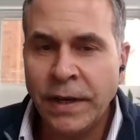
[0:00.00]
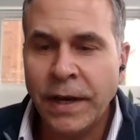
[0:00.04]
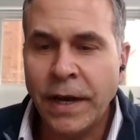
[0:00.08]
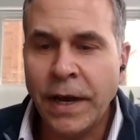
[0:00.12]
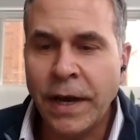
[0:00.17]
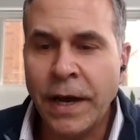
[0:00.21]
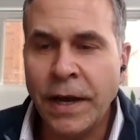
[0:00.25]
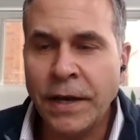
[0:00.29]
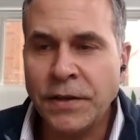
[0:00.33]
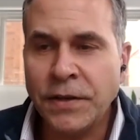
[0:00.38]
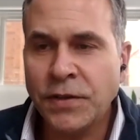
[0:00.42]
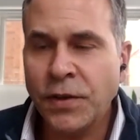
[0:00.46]

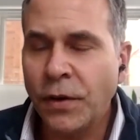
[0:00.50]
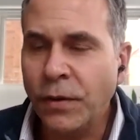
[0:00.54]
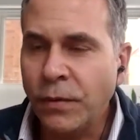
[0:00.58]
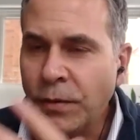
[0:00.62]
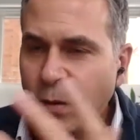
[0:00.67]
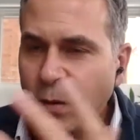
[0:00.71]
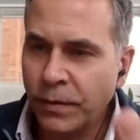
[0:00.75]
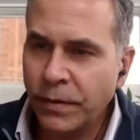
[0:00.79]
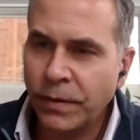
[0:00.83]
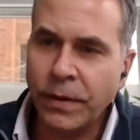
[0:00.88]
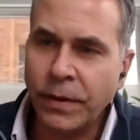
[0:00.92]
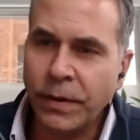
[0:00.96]
Uh,
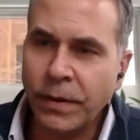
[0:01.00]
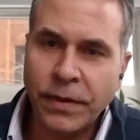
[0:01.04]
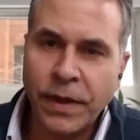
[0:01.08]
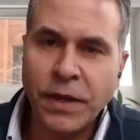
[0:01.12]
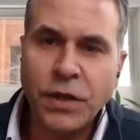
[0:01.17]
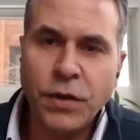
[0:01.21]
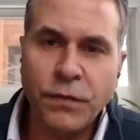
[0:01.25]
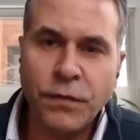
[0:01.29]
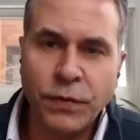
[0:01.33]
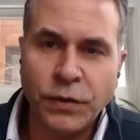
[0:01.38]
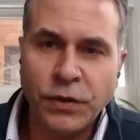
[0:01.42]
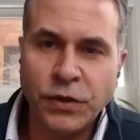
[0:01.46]
so uh,
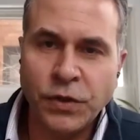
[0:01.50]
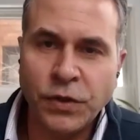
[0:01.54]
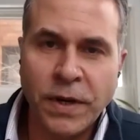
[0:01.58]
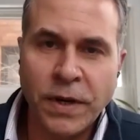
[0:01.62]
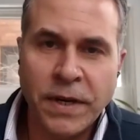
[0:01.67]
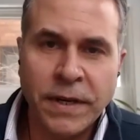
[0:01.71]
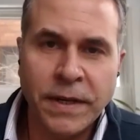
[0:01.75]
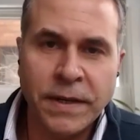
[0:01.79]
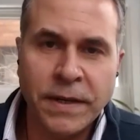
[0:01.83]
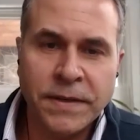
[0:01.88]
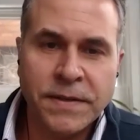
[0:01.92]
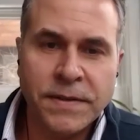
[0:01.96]
thank you for
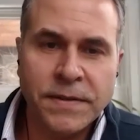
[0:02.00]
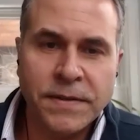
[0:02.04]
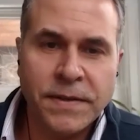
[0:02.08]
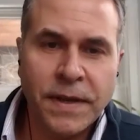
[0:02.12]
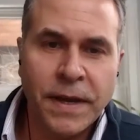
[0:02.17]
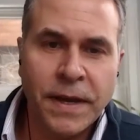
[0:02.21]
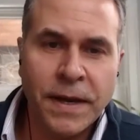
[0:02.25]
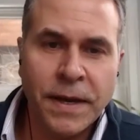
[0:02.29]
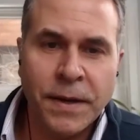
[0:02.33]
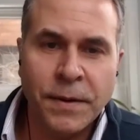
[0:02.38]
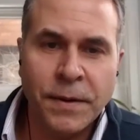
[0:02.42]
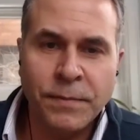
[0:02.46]
joining us,
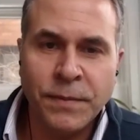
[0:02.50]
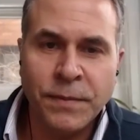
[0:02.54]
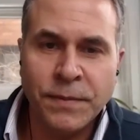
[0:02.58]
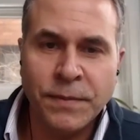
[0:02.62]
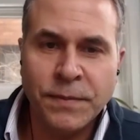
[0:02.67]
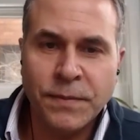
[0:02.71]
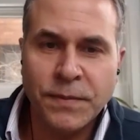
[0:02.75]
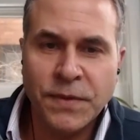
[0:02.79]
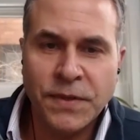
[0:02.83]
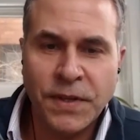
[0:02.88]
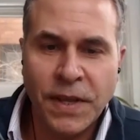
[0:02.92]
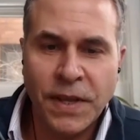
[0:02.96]
um,
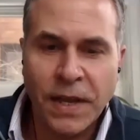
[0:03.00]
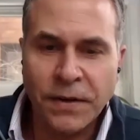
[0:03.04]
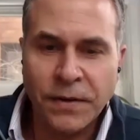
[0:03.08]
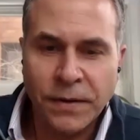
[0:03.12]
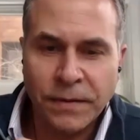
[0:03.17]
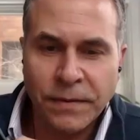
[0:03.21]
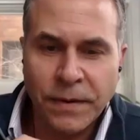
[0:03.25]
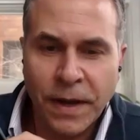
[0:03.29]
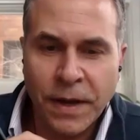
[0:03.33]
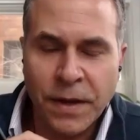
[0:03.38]
Sander.